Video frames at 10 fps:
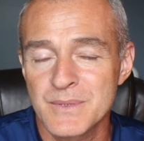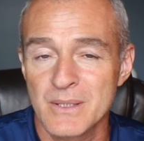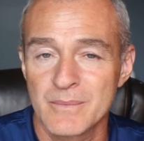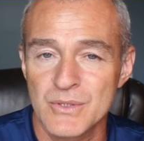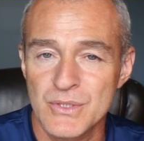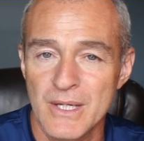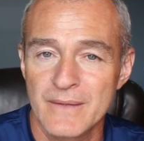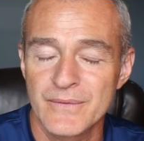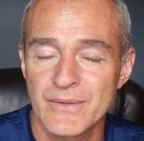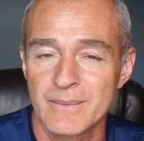Some are
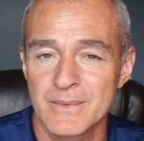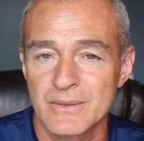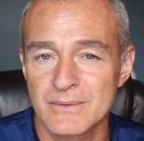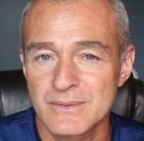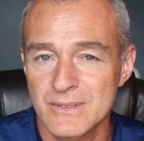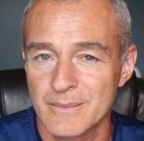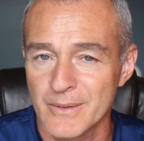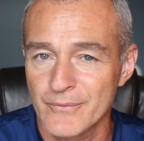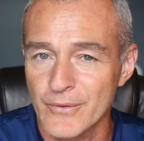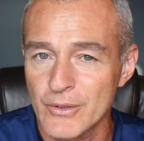soft, some
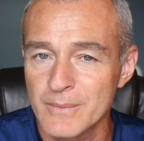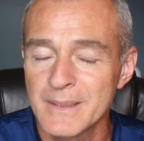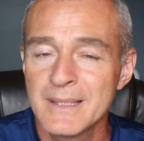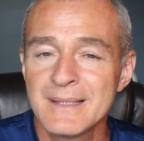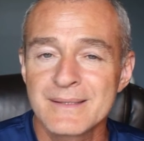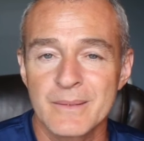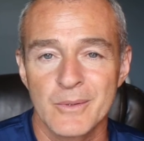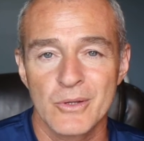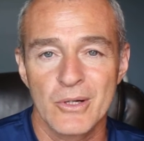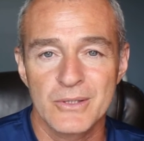are firm, some
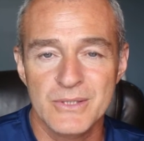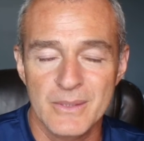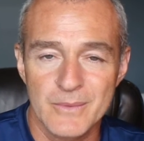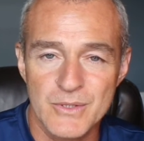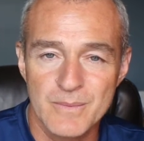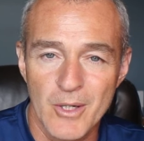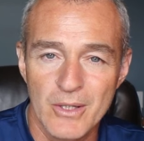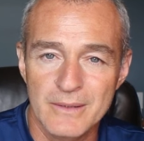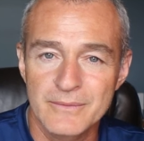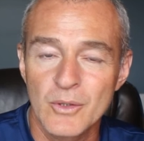are large, some are
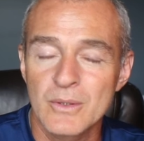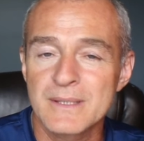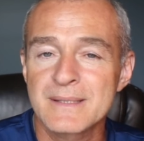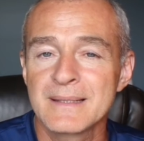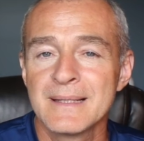small, of course.